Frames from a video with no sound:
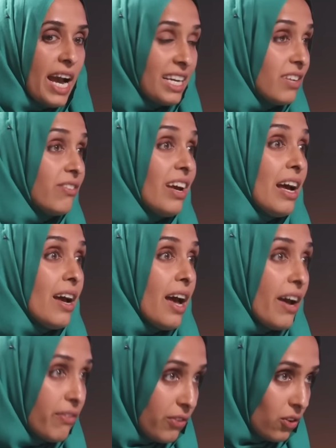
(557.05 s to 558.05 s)
active
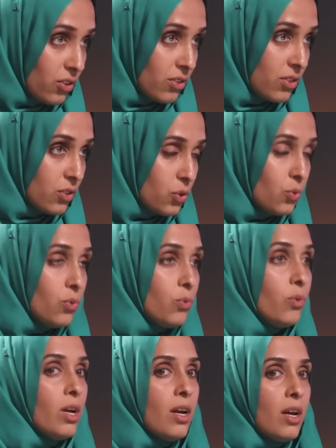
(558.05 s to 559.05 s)
efforts
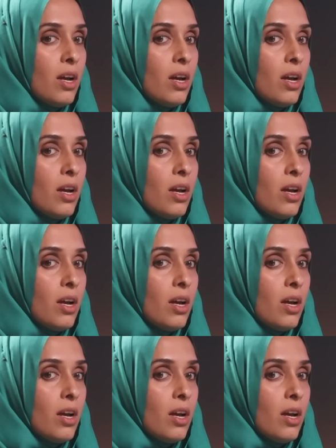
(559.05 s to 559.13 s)
to